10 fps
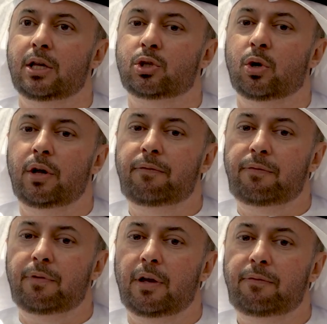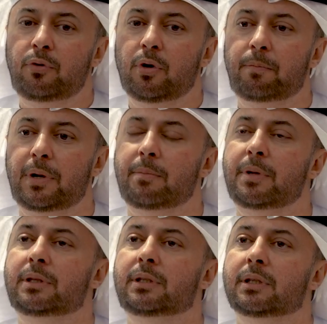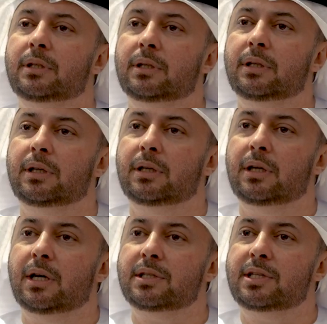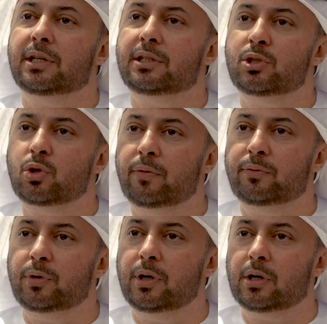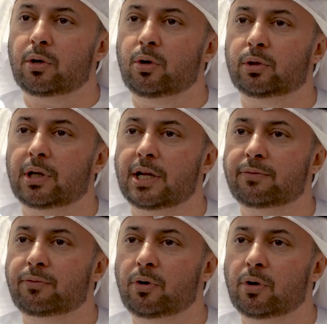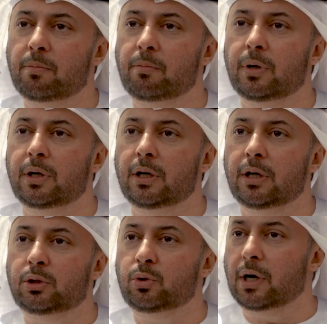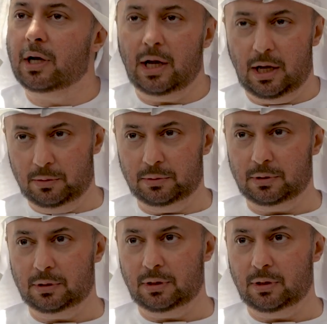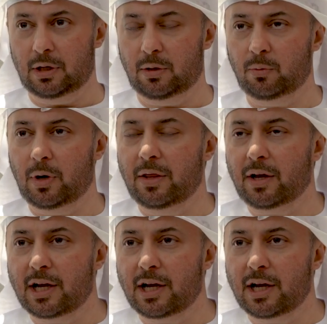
So if you implement certain software or transform to a cloud while the